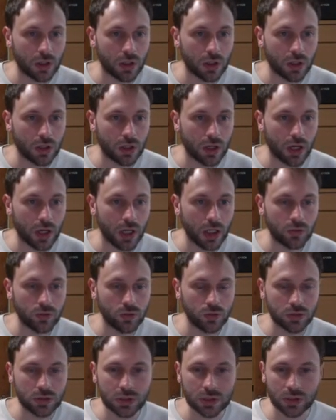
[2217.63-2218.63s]
I
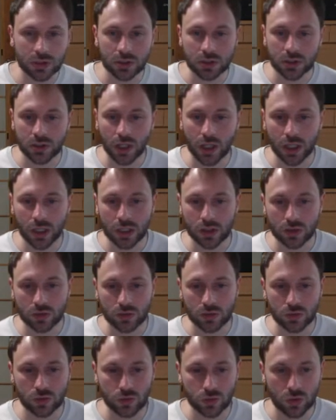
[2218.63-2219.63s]
would like
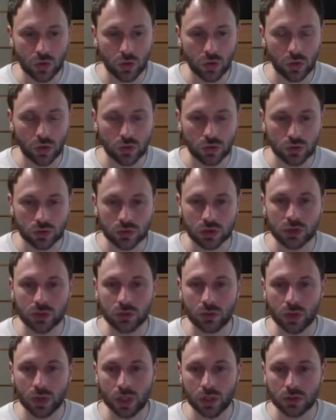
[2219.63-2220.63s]
to go to some
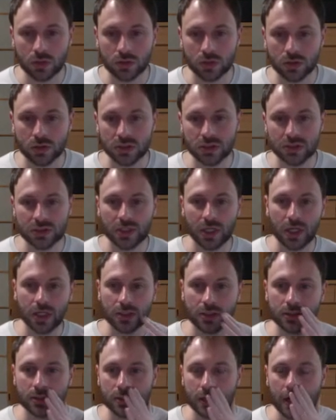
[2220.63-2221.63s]
countries that
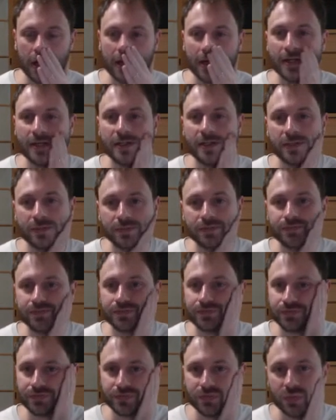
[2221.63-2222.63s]
are
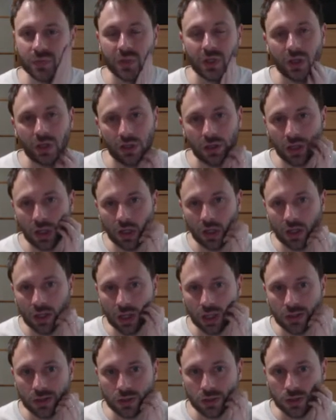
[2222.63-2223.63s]

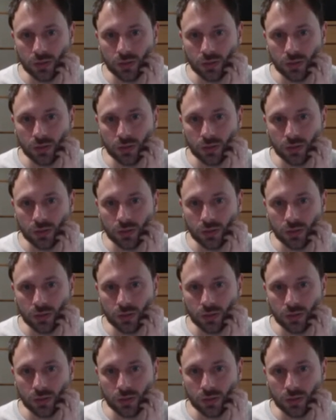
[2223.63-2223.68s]
kind of